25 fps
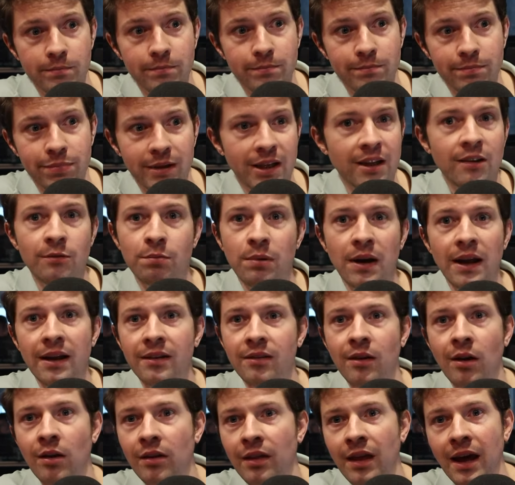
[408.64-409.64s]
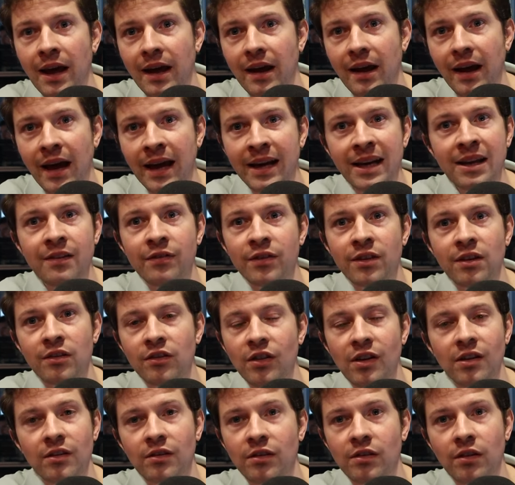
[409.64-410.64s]
But these players aren't that. And even the
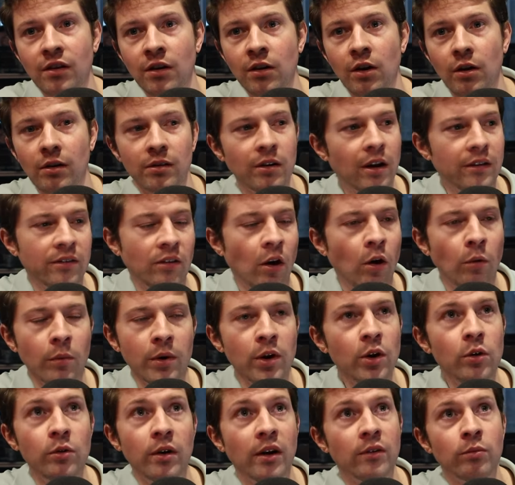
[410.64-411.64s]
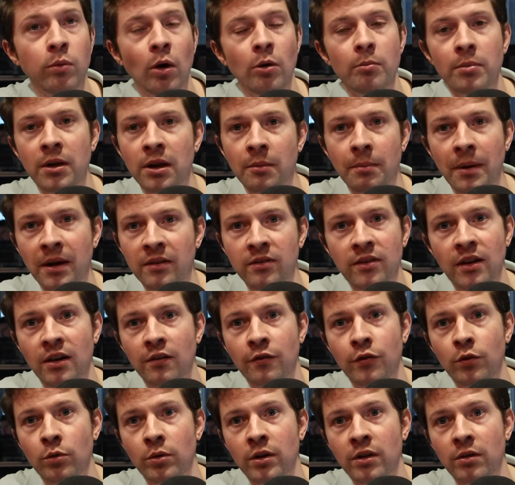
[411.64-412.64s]
genius of Klopp, like Darwin Nunes won't be the best centre
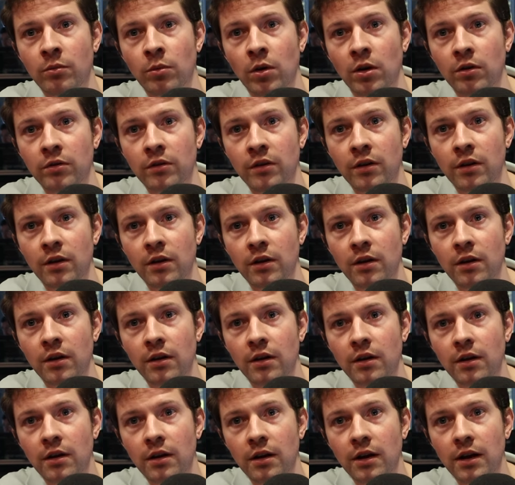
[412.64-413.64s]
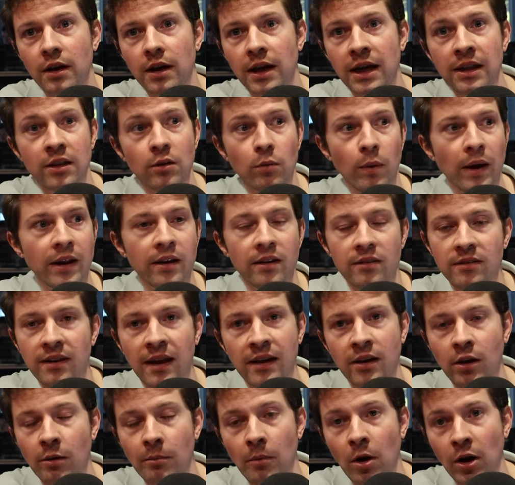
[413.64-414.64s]
forward in the world in the way that
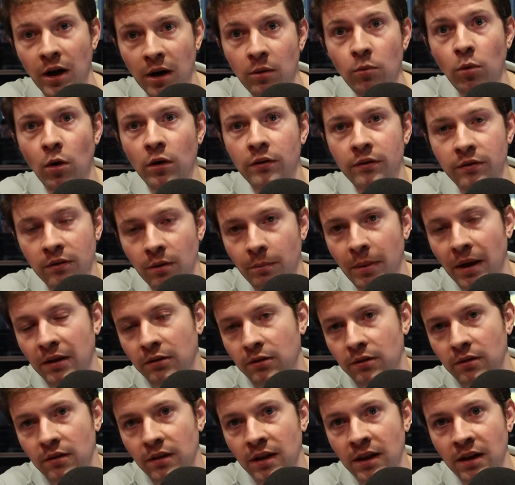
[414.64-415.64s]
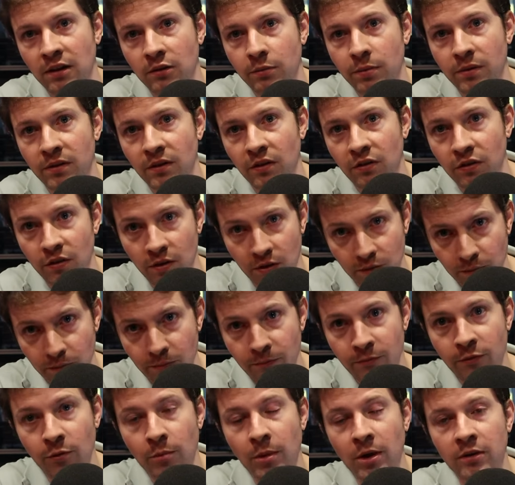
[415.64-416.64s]
Sadio Mane was the best in his
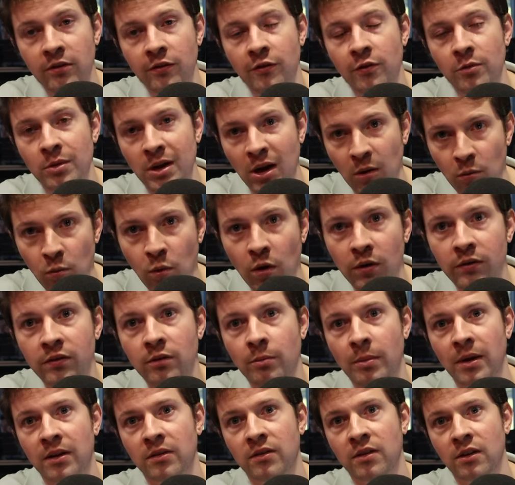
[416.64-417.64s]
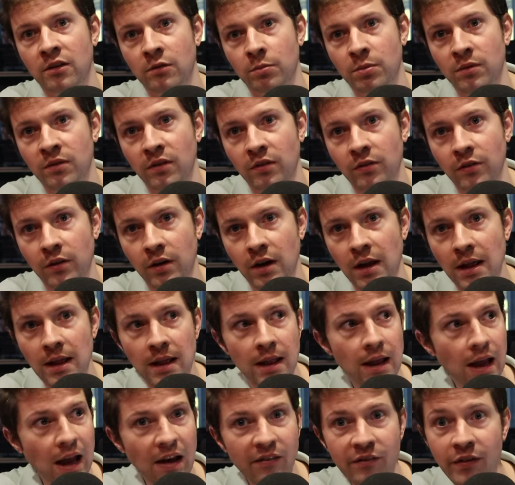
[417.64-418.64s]
position. Roberto Firmino was the best in his position.
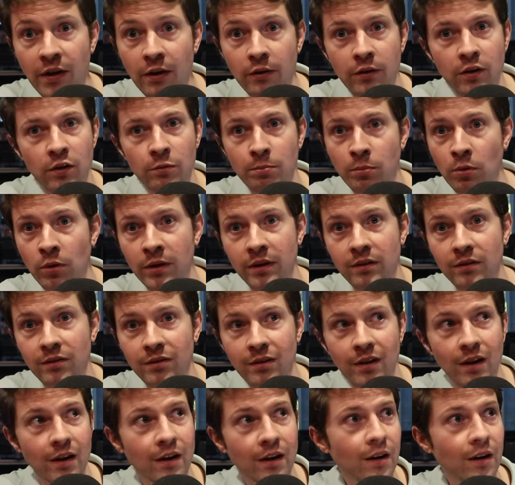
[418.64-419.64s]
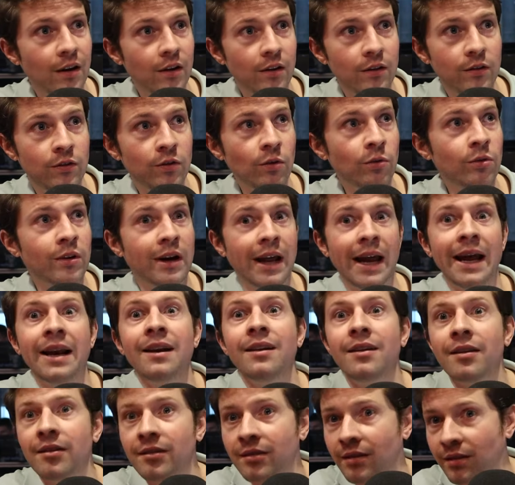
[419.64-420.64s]
At various points, Jordan
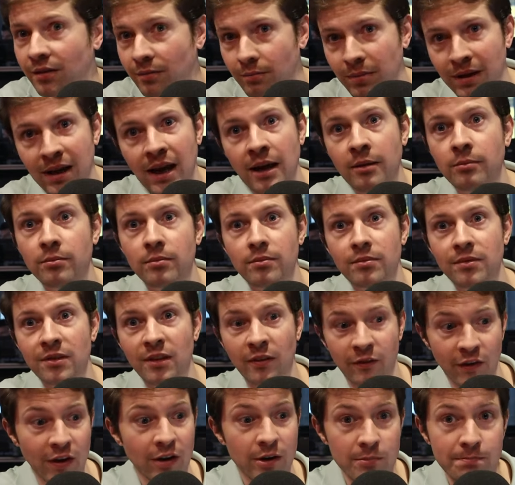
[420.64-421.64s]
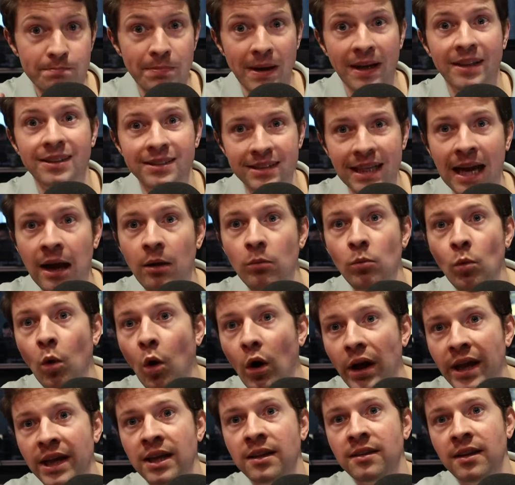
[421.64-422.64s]
Henderson became the very best at
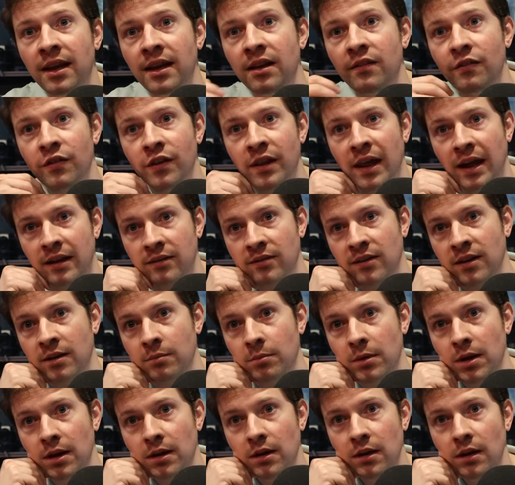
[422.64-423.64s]
what he did for that team.